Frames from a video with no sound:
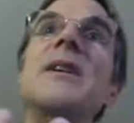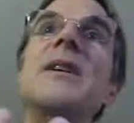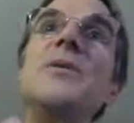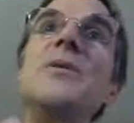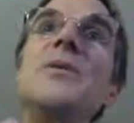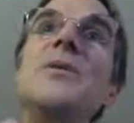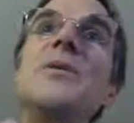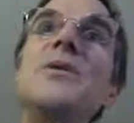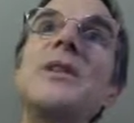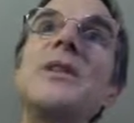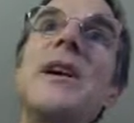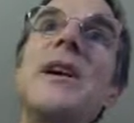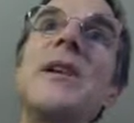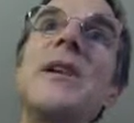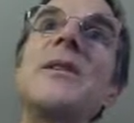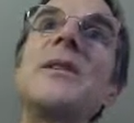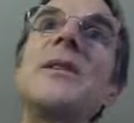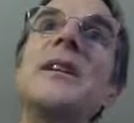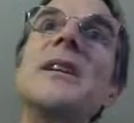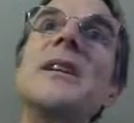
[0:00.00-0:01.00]
whose
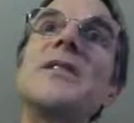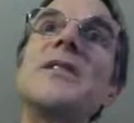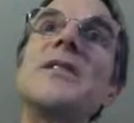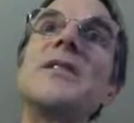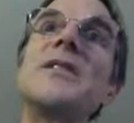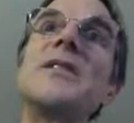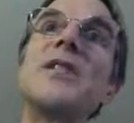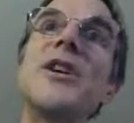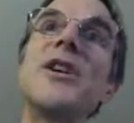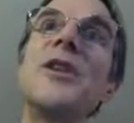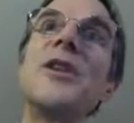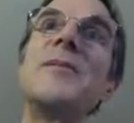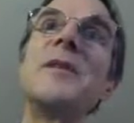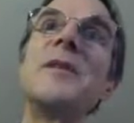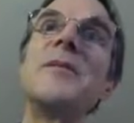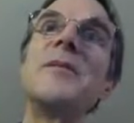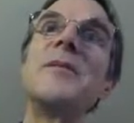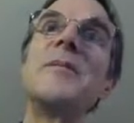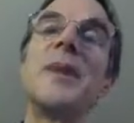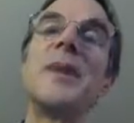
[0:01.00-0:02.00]
color is
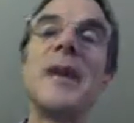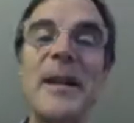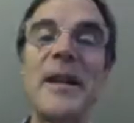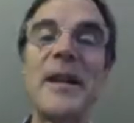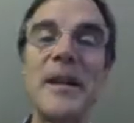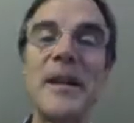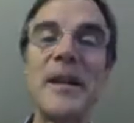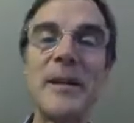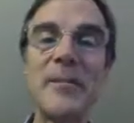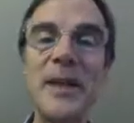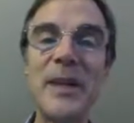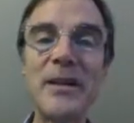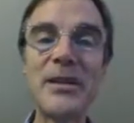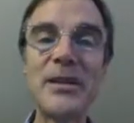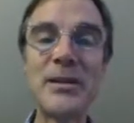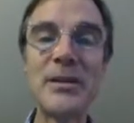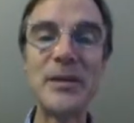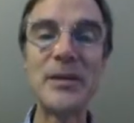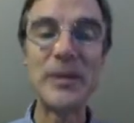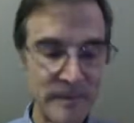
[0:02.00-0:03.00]
determined by a
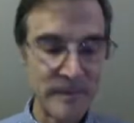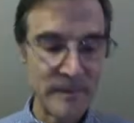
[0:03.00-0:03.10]
pixel